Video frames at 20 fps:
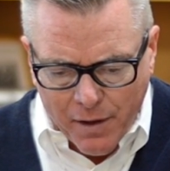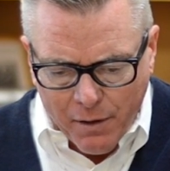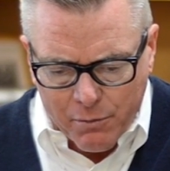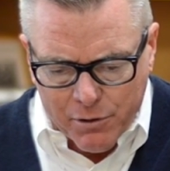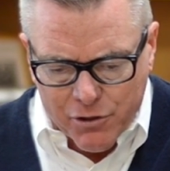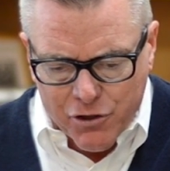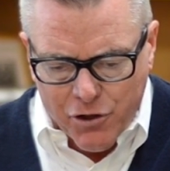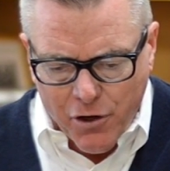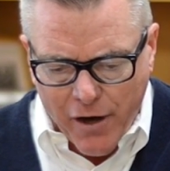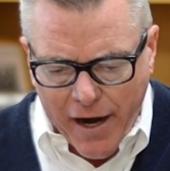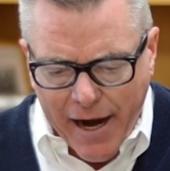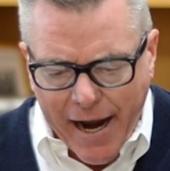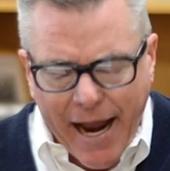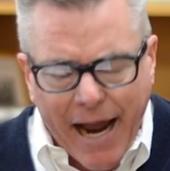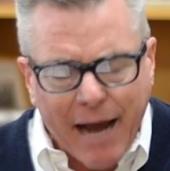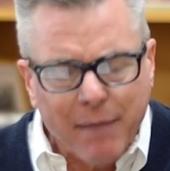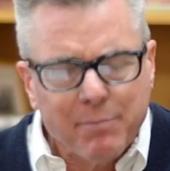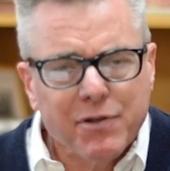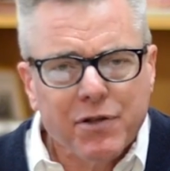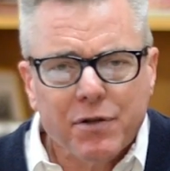which are
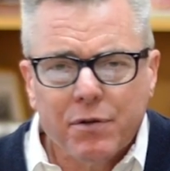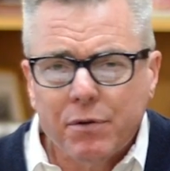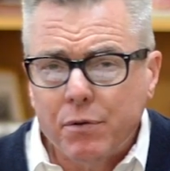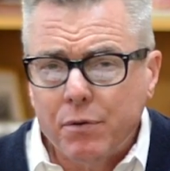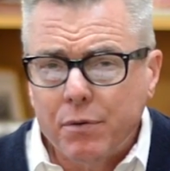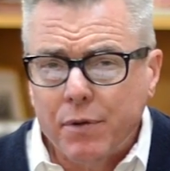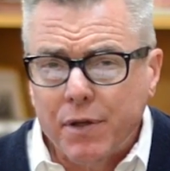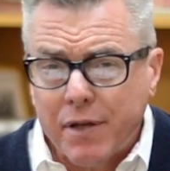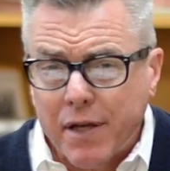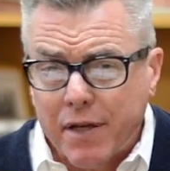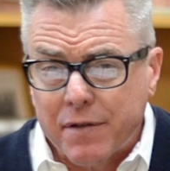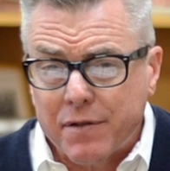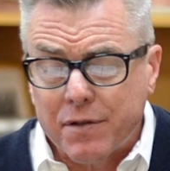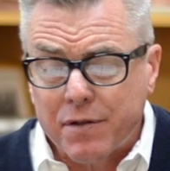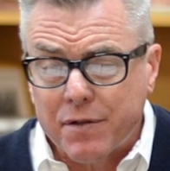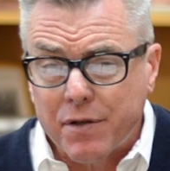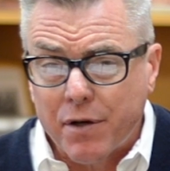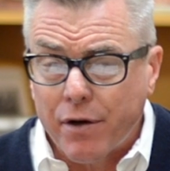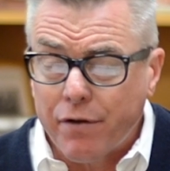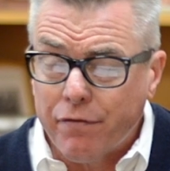absolutely
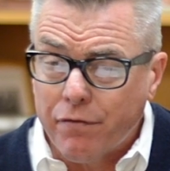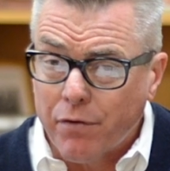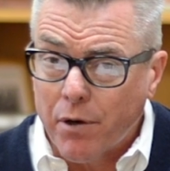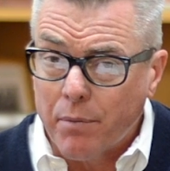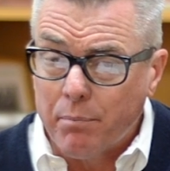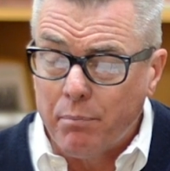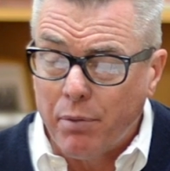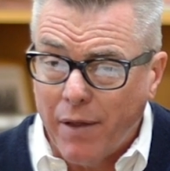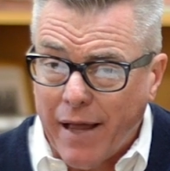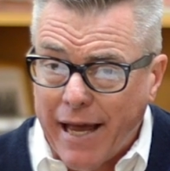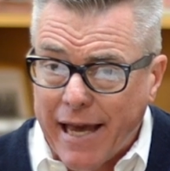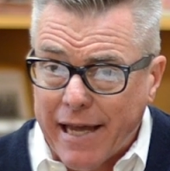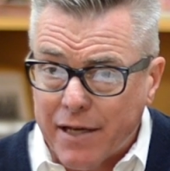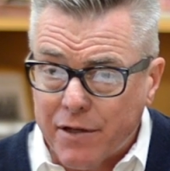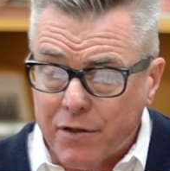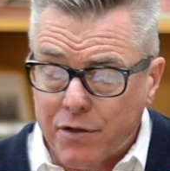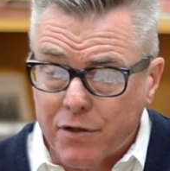necessary for a planet